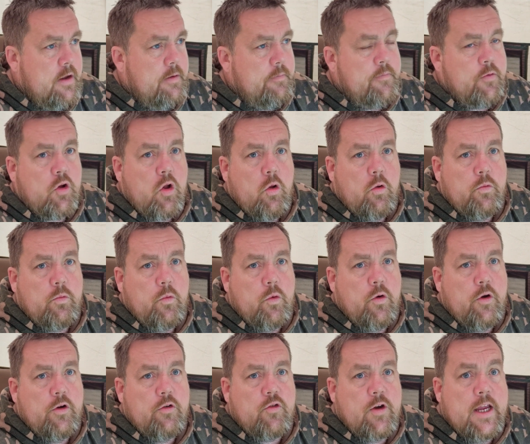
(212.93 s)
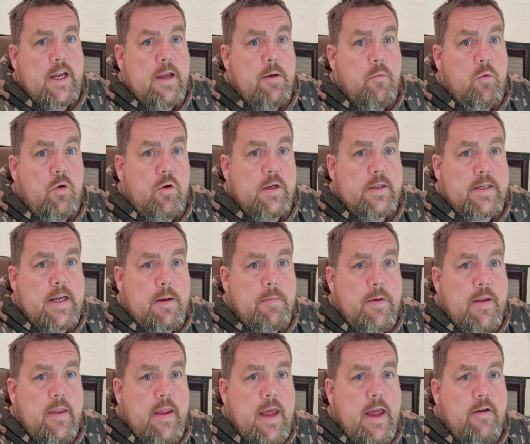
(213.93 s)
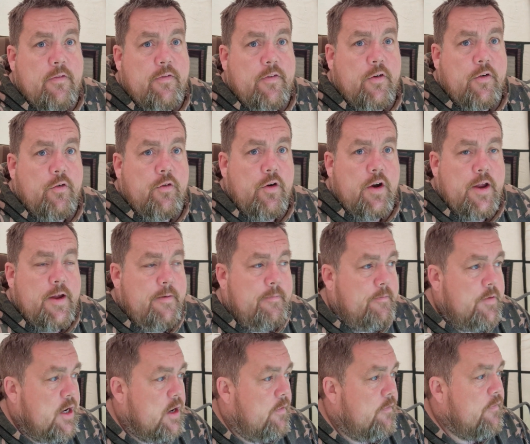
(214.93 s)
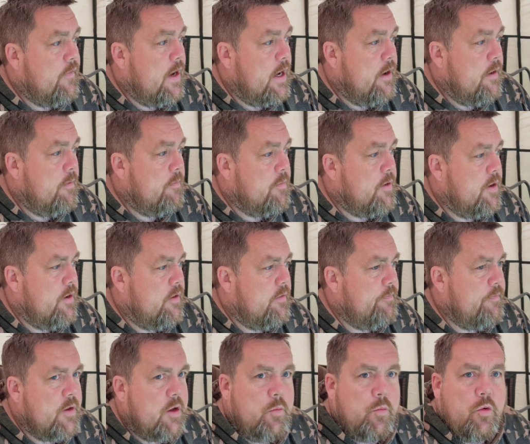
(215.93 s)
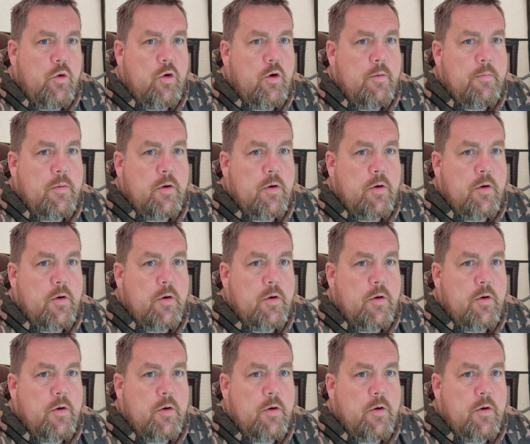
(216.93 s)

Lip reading: cold water, drinking water tap in there for you know, filling up your water